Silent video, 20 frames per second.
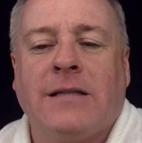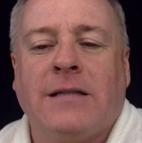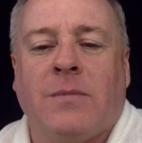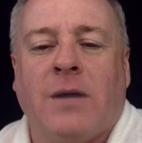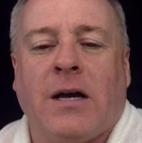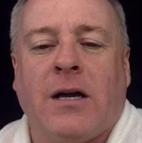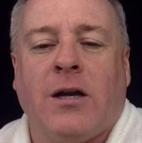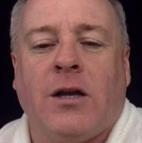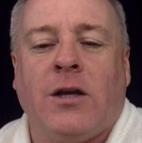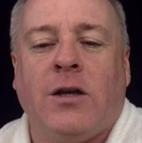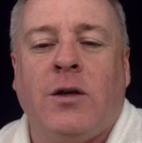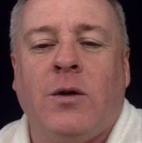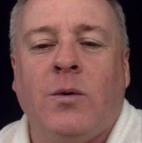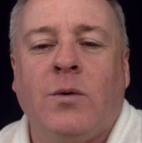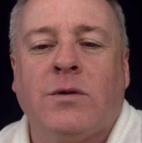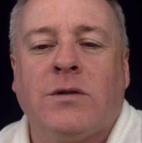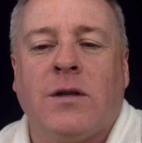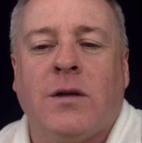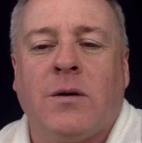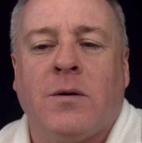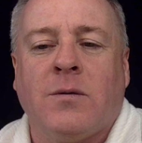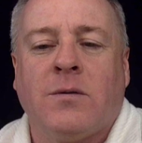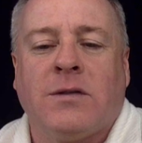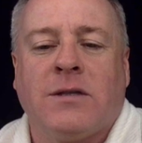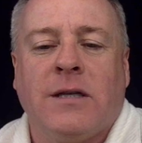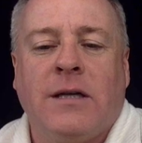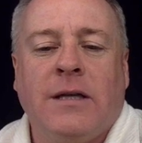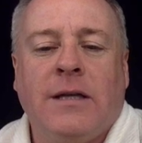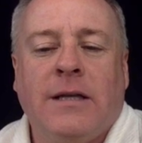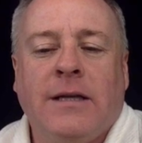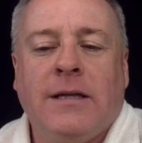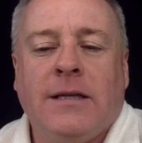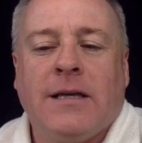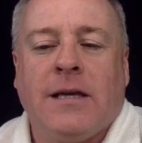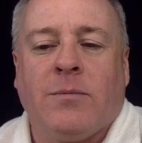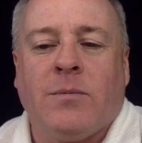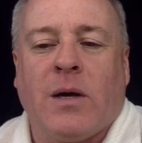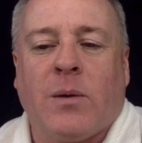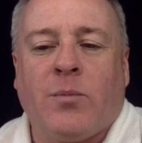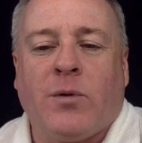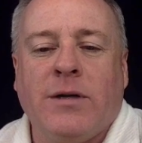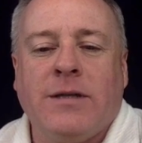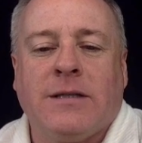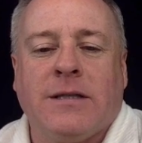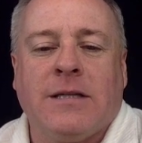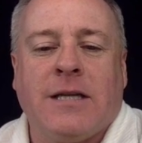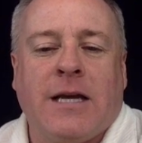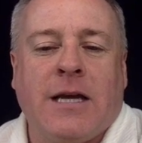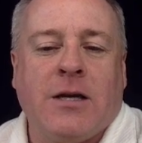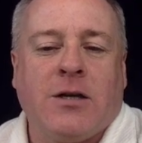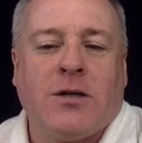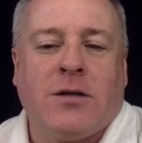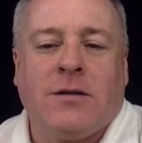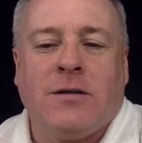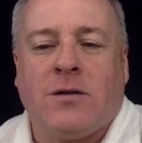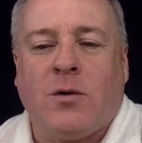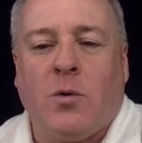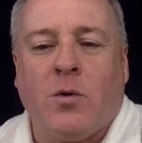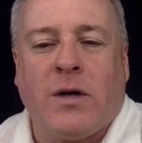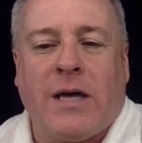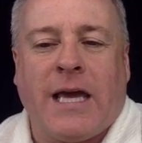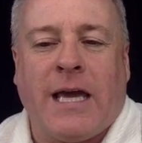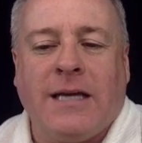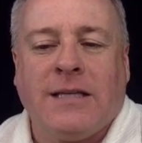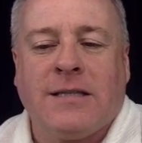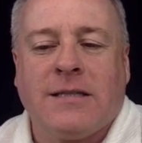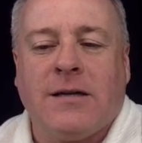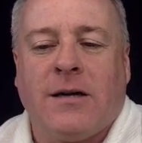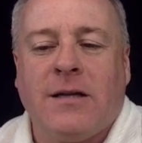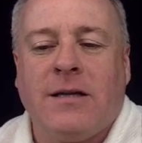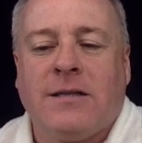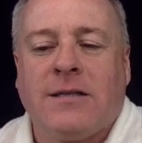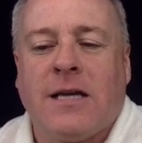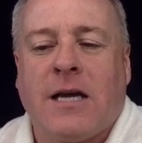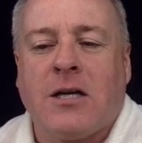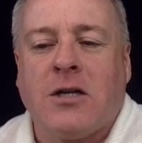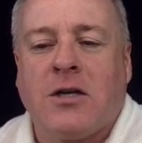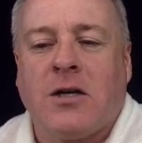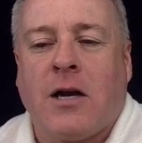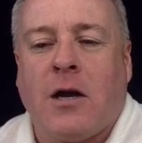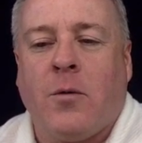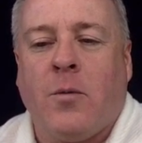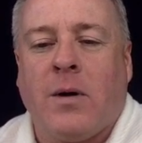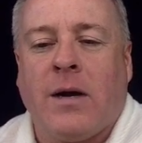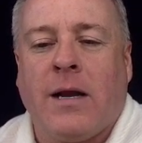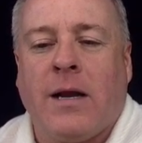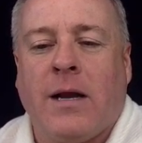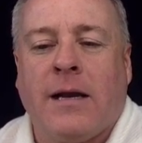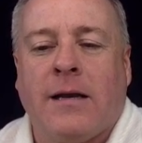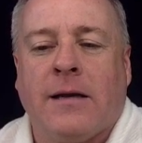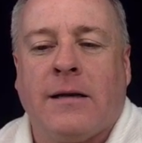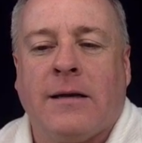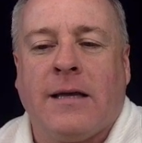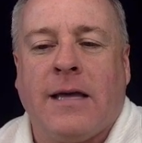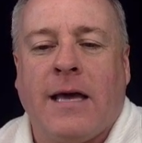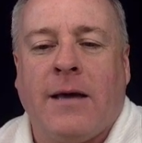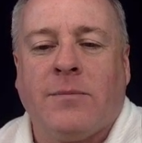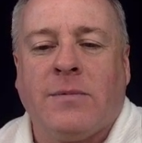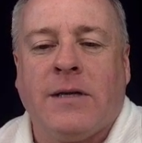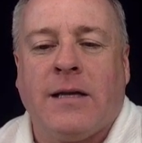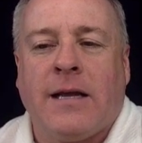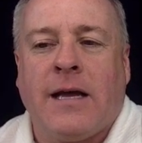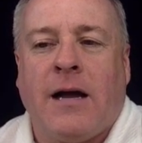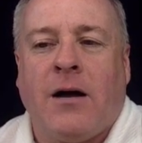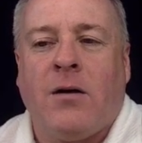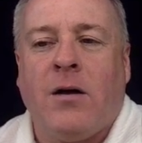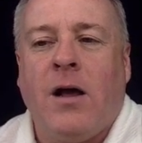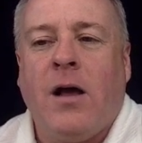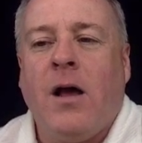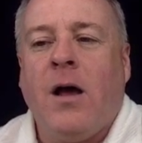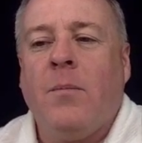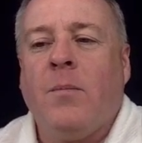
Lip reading: I'm not going to use those in my presentation. This whole case study section, I went ahead and kept it out.